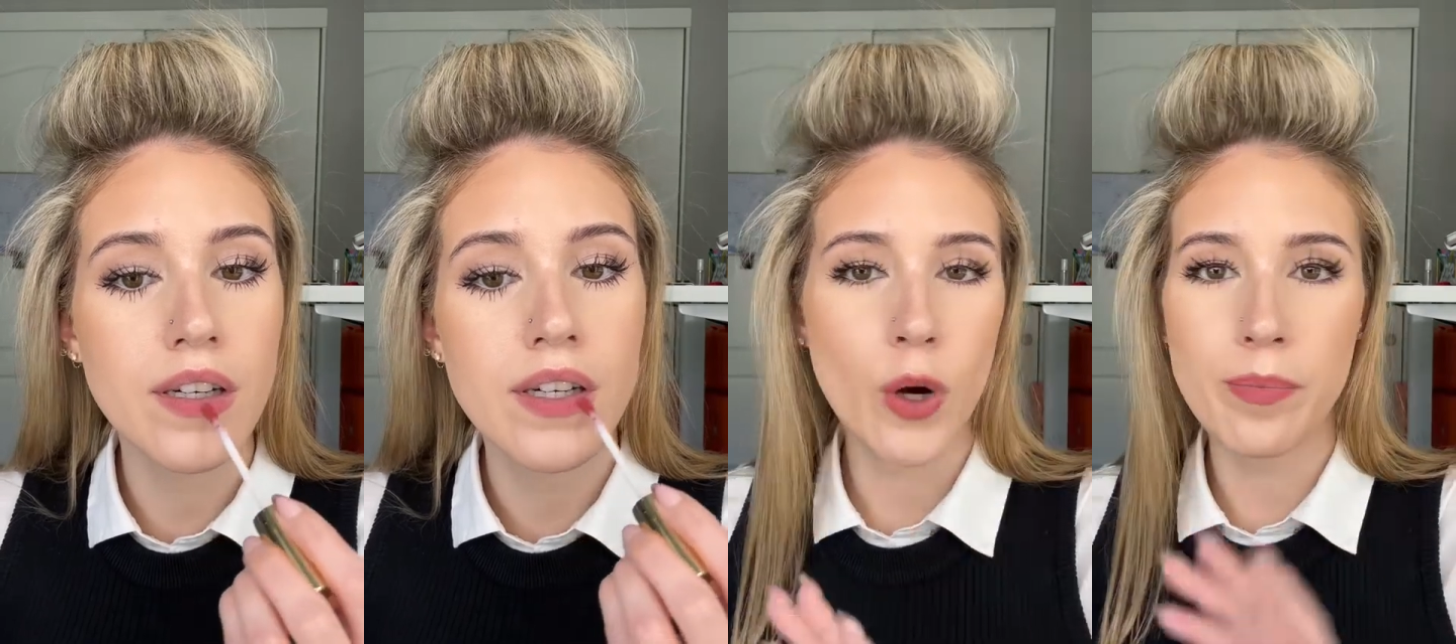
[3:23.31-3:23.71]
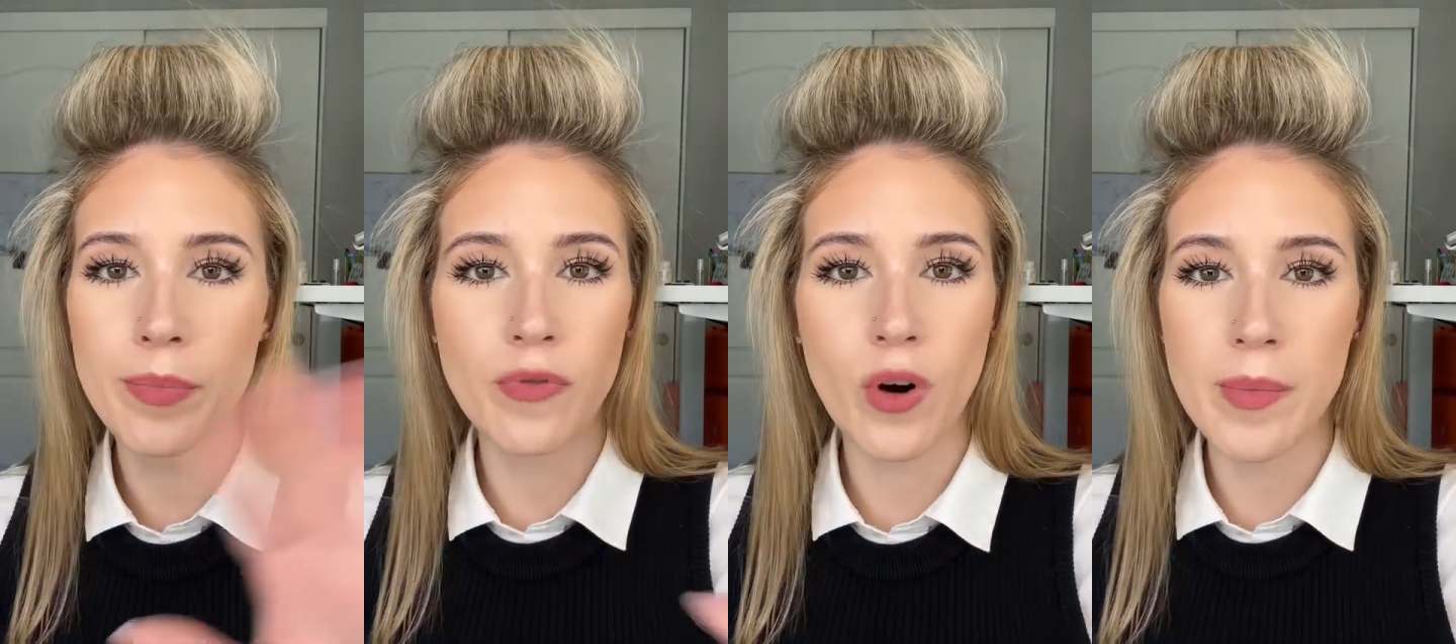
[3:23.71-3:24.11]
Nope,
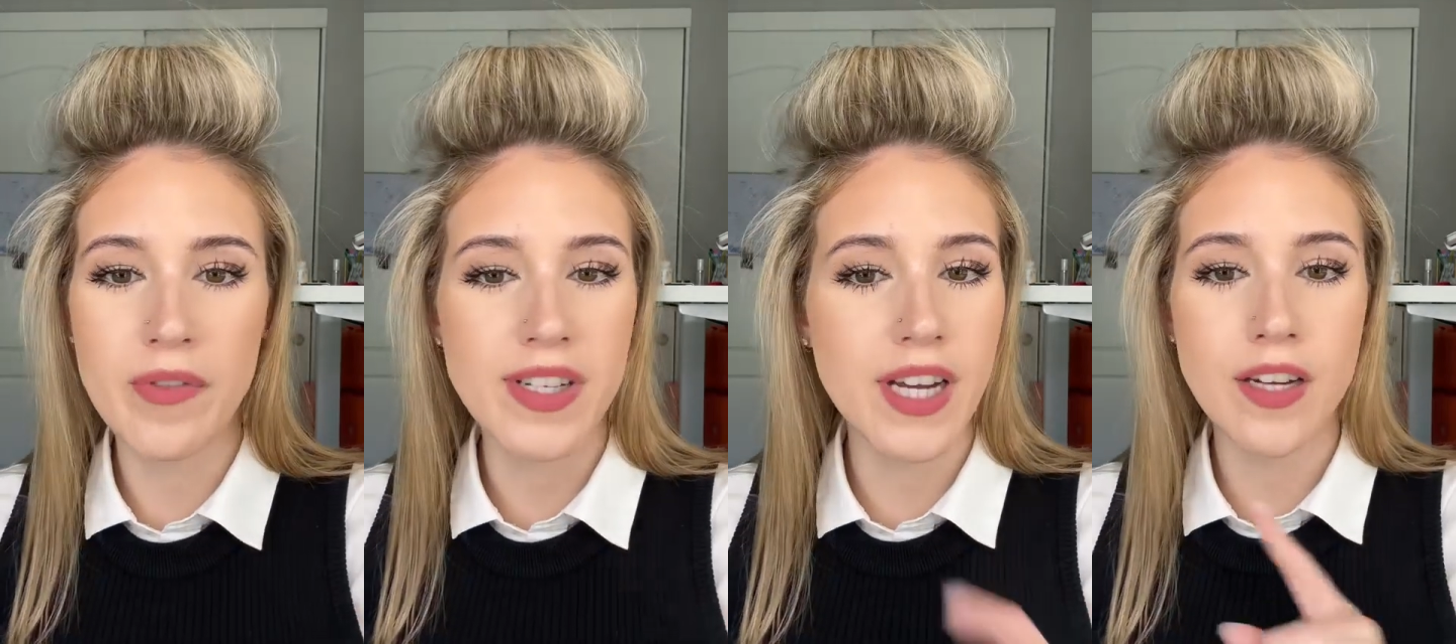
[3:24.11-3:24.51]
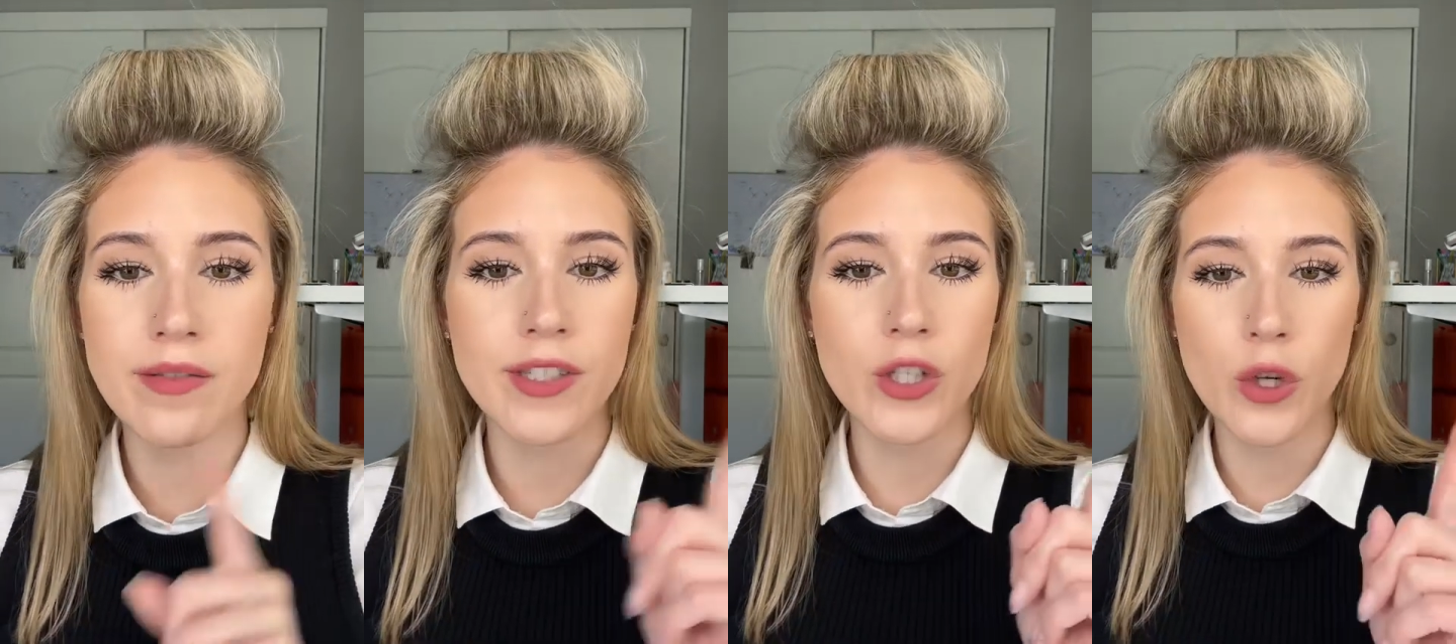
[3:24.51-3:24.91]
before I'm even
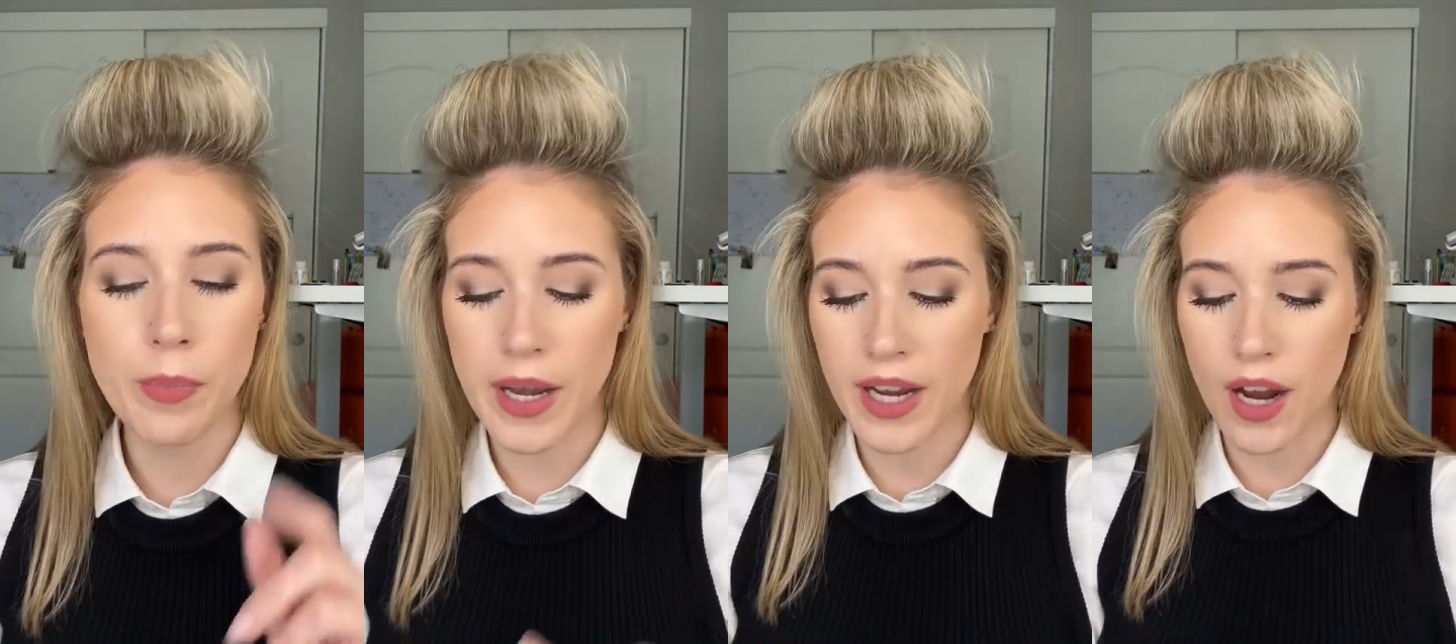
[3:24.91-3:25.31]
done, too pink.